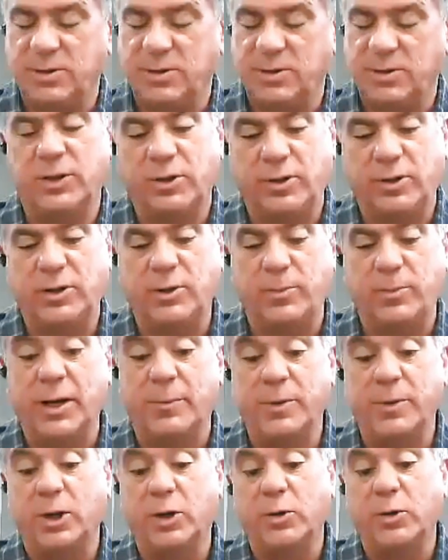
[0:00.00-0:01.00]
So you
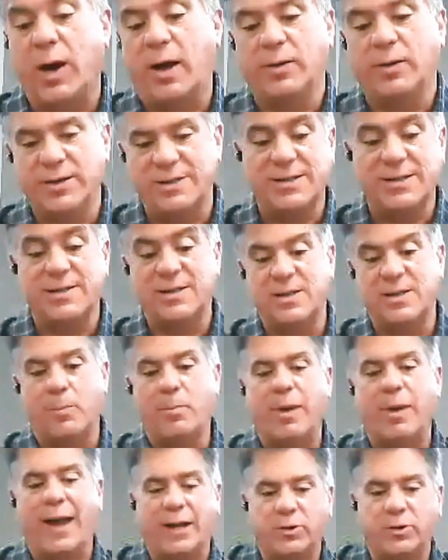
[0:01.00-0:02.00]
become the ground because this is a
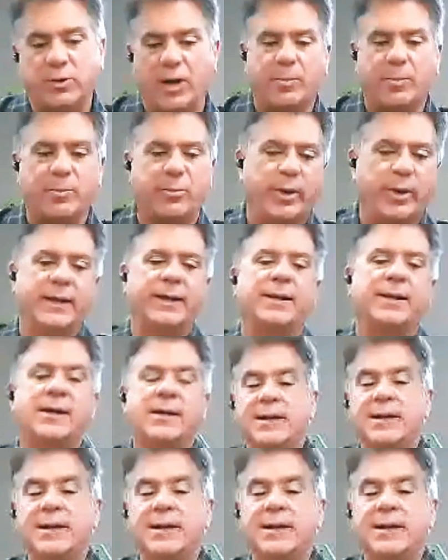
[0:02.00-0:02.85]
battery operated.